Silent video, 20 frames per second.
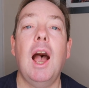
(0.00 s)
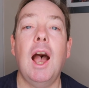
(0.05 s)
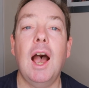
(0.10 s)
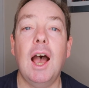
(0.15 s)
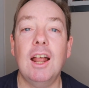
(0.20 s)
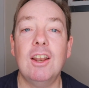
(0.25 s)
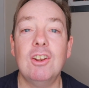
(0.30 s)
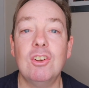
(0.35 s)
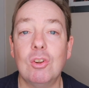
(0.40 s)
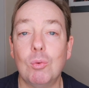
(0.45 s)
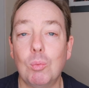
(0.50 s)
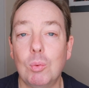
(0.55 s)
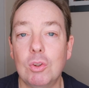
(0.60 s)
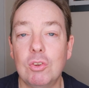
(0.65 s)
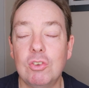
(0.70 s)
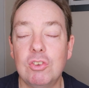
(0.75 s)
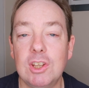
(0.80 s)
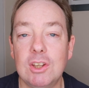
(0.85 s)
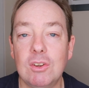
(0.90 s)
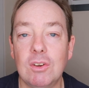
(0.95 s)
And
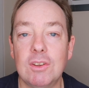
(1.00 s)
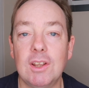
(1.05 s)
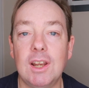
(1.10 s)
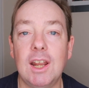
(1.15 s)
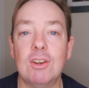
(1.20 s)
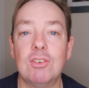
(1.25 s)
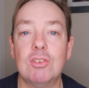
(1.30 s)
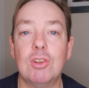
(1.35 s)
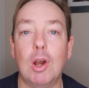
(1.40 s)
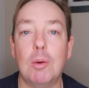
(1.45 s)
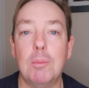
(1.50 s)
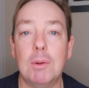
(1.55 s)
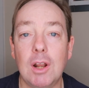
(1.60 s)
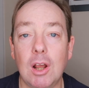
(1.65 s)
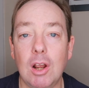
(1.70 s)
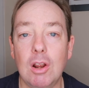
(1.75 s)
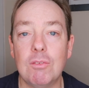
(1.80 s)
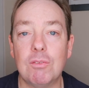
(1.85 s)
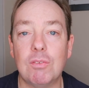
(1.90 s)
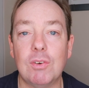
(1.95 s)
we'll see you on the next time, and
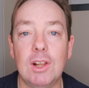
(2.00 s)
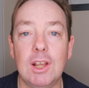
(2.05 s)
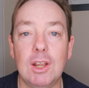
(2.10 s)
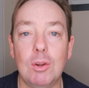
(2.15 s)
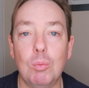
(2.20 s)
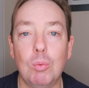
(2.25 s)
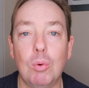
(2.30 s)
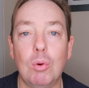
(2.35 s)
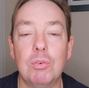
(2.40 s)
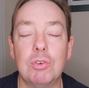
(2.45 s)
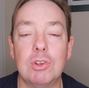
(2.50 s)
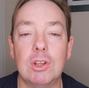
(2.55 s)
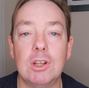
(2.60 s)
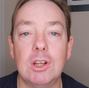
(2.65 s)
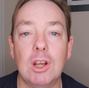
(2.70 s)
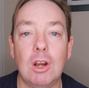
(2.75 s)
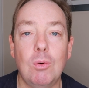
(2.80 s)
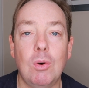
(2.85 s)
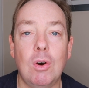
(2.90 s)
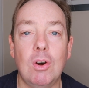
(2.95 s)
hopefully Wolves can
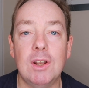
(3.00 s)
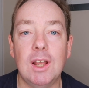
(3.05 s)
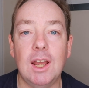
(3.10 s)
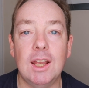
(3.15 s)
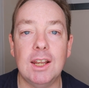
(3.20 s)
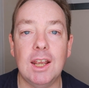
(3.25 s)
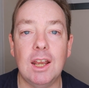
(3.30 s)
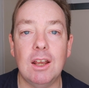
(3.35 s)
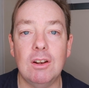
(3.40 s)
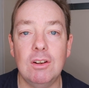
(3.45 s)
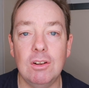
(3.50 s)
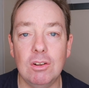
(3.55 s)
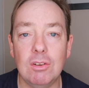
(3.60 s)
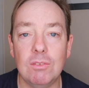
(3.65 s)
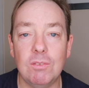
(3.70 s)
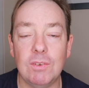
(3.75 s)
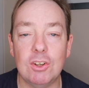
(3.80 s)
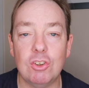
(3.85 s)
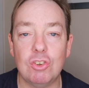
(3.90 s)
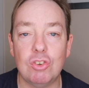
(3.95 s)
go on and get
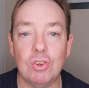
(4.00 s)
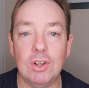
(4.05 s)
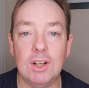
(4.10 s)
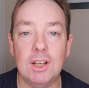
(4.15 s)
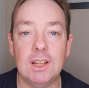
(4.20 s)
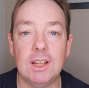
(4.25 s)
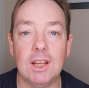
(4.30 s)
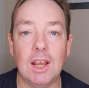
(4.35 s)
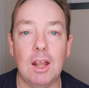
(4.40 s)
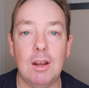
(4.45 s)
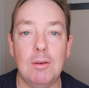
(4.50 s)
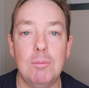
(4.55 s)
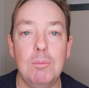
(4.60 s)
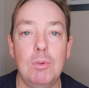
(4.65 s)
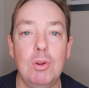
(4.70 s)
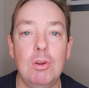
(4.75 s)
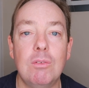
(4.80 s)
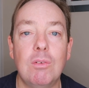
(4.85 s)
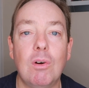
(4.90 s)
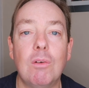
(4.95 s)
another victory and
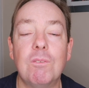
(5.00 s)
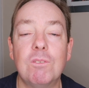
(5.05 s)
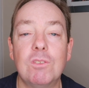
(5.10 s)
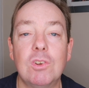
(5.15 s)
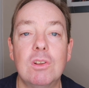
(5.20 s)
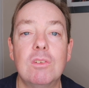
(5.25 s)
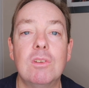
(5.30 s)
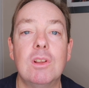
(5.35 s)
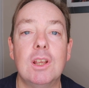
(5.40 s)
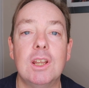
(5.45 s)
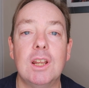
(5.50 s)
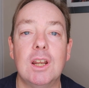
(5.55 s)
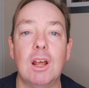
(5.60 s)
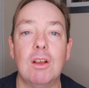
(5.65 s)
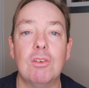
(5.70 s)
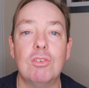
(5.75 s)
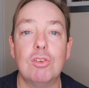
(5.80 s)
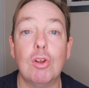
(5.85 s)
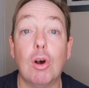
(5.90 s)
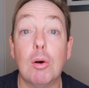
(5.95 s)
move up to, you
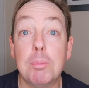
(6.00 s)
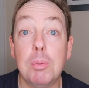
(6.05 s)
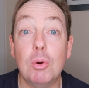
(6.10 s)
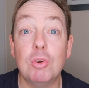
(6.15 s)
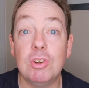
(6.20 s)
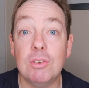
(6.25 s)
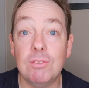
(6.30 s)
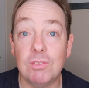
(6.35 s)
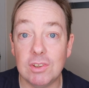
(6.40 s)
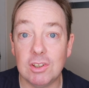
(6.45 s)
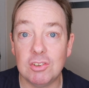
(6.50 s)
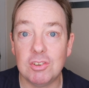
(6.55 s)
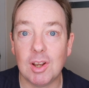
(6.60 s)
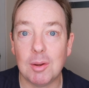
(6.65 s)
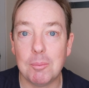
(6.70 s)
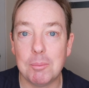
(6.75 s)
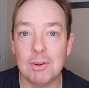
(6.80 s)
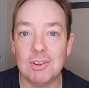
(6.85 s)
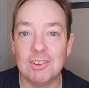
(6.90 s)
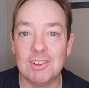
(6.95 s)
know, start pushing for the
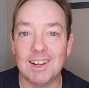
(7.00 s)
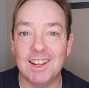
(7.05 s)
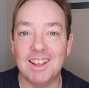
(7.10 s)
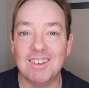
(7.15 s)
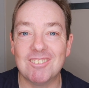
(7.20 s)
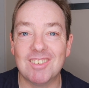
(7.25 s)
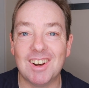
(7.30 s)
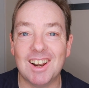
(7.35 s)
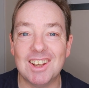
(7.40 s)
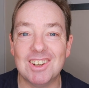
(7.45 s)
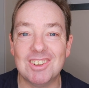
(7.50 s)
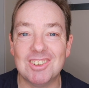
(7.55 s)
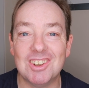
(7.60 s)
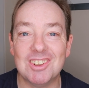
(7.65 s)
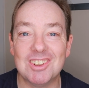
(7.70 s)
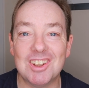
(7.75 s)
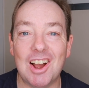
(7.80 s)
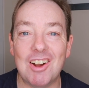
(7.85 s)
Champions League places.